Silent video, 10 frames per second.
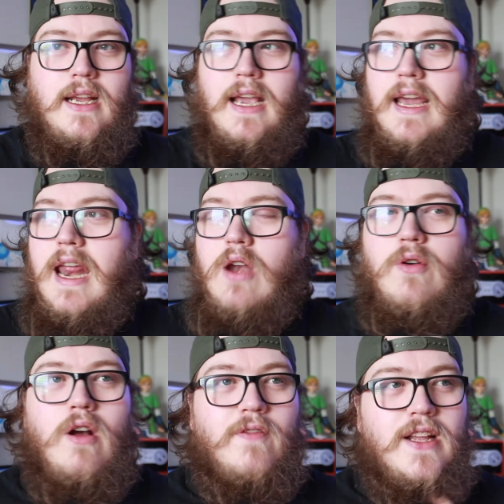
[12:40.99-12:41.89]
And I don't
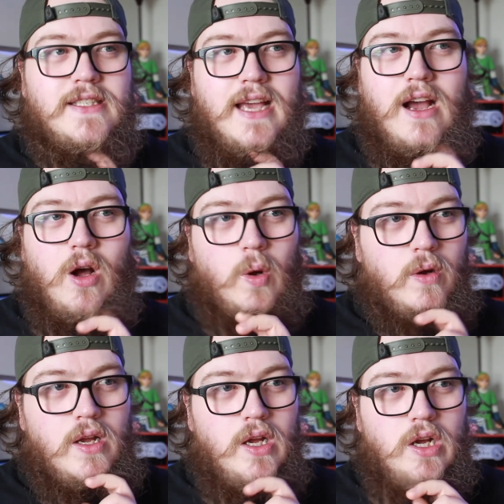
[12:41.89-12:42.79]
know if that's how
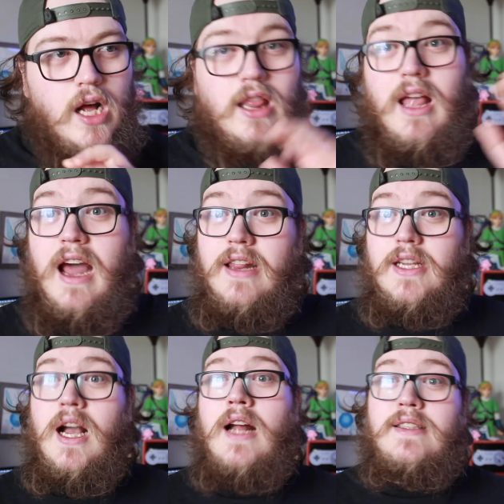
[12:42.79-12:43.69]
a lot of the
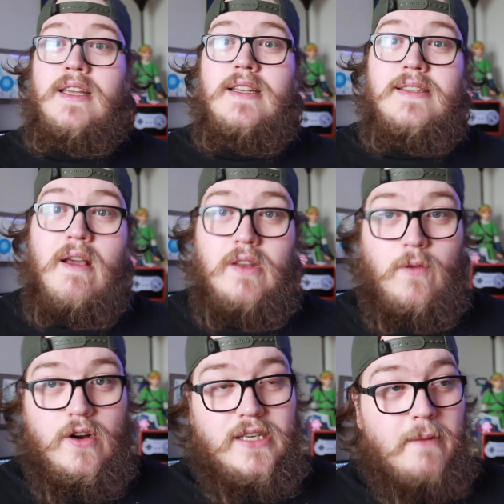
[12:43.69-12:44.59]
content is now as
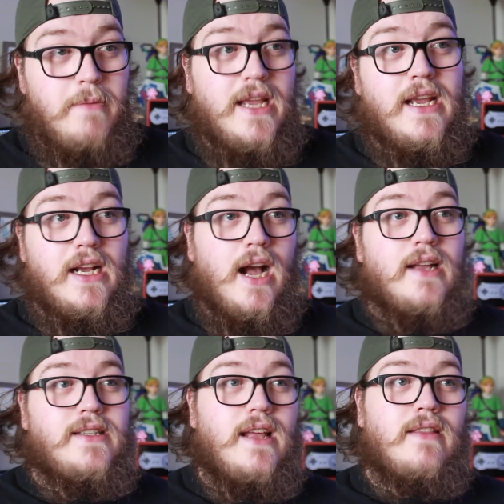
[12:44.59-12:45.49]
far as like making
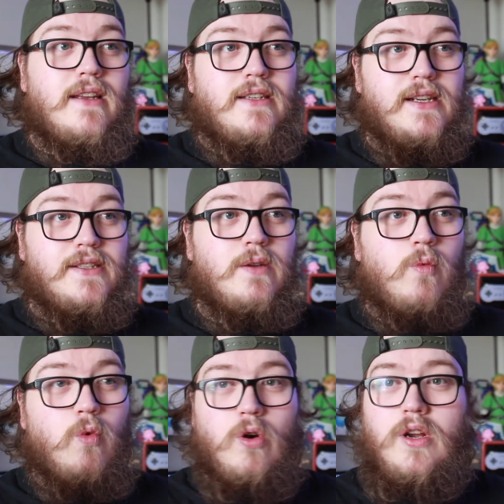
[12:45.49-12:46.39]
content that doesn't
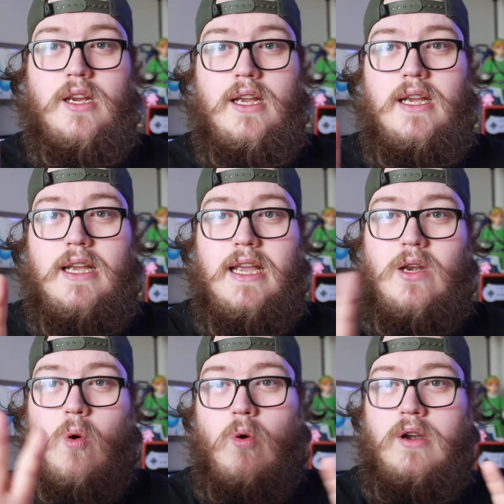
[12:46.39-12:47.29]
work in
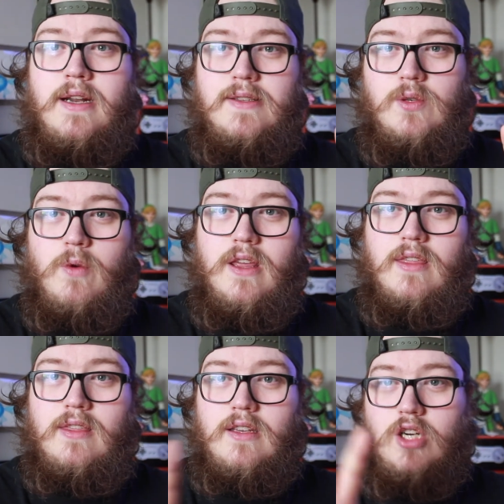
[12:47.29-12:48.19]
ordinance with
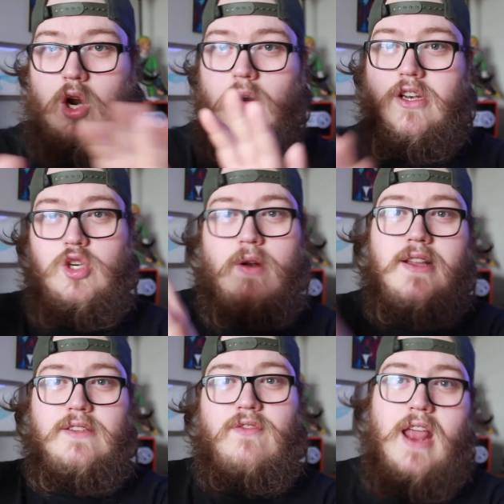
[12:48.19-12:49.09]
the current
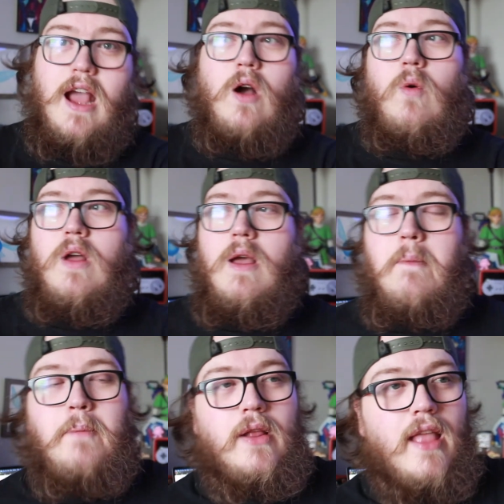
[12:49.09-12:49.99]
trends of now.
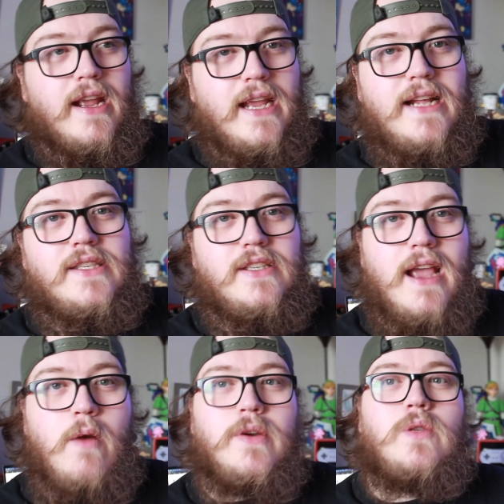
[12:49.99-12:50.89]
But like it's
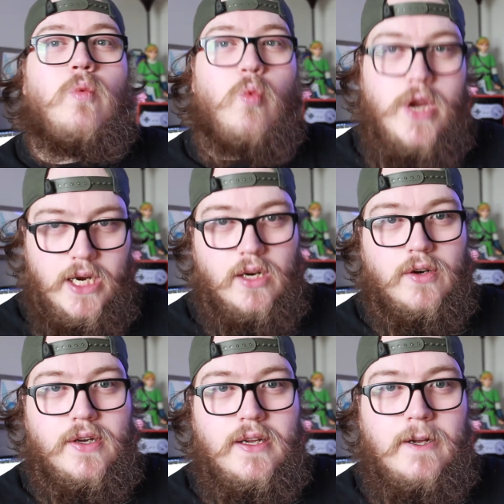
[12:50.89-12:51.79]
it was
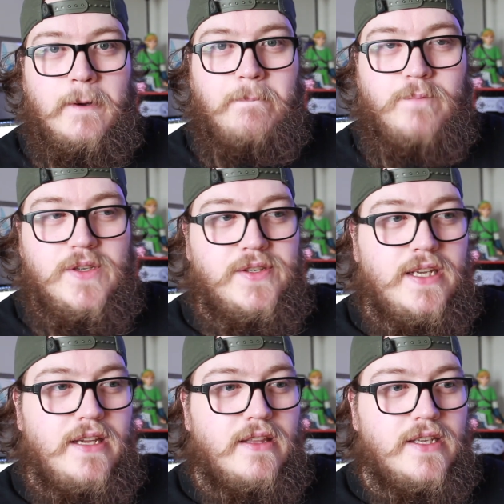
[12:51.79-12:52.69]
weird to
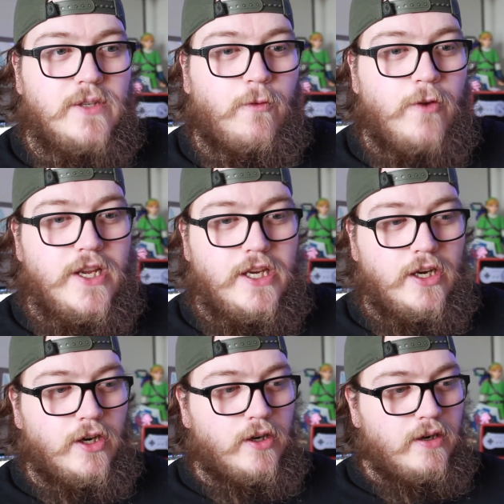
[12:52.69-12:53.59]
see this
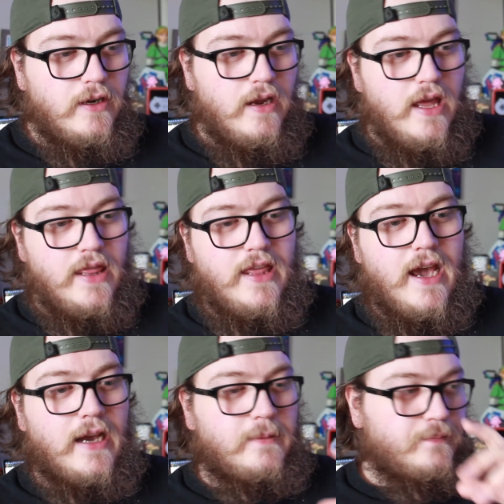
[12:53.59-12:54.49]
figure
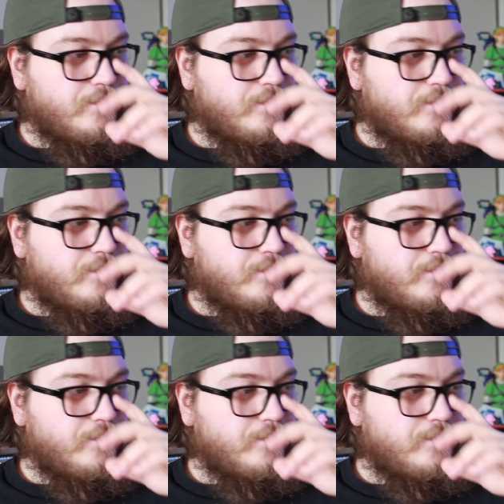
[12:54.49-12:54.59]
that